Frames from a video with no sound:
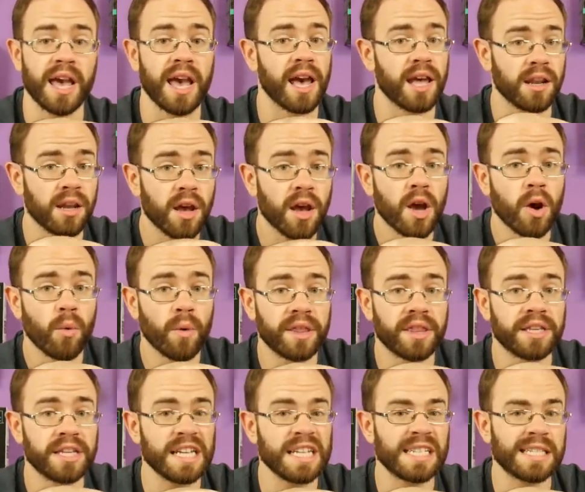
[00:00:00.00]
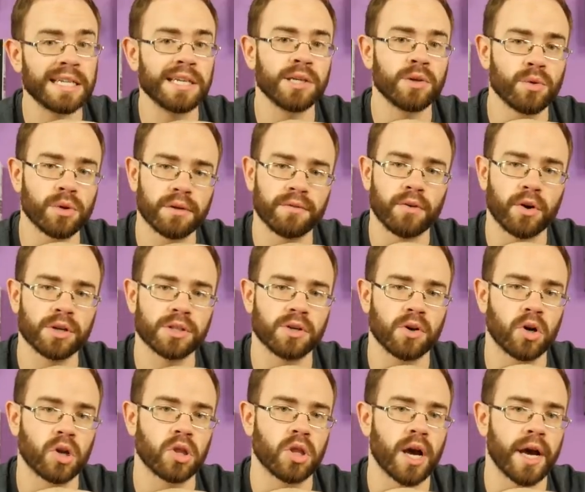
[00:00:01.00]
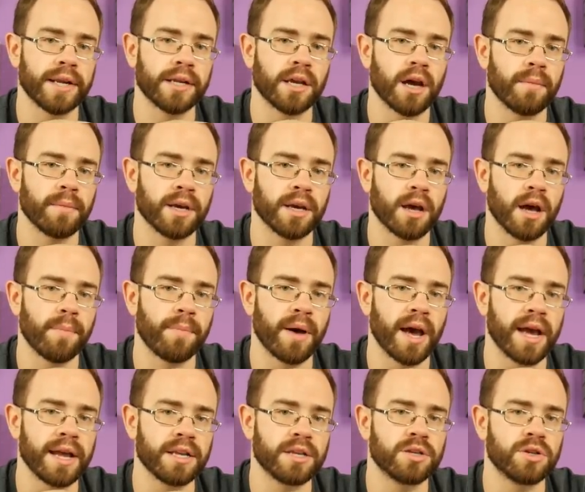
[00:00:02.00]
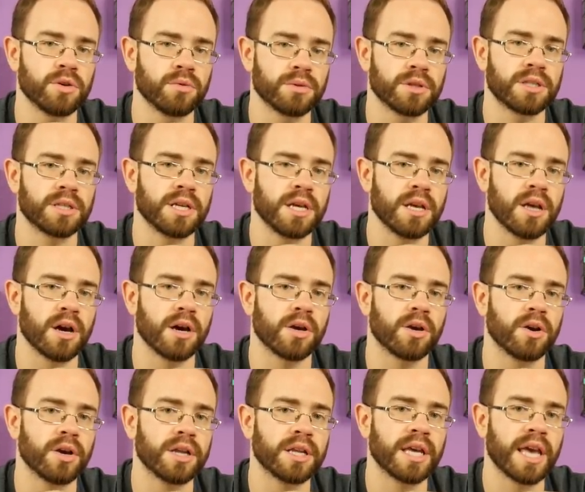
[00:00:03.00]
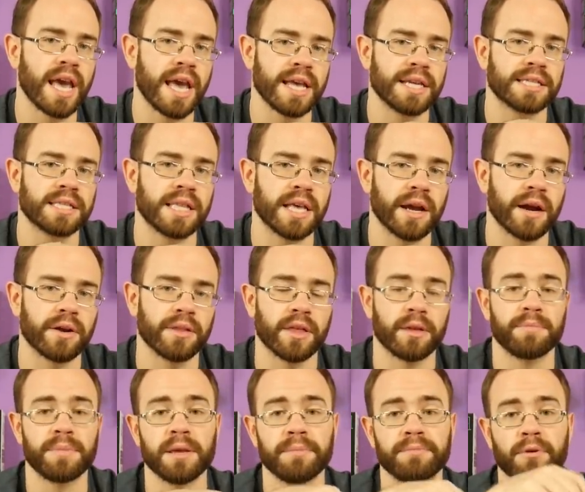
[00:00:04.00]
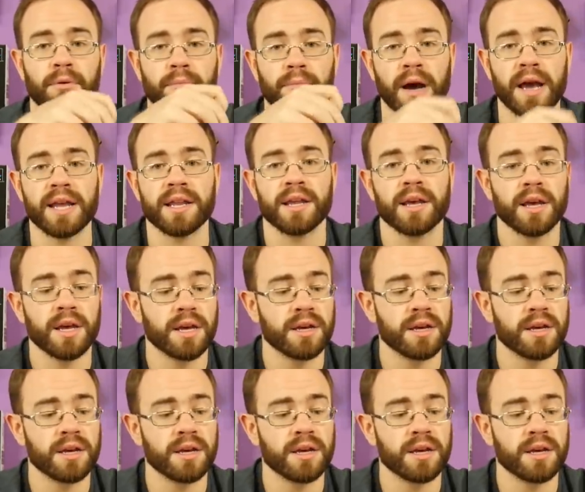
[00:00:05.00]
And with DC Universe Online coming up, I do see a good case there that people might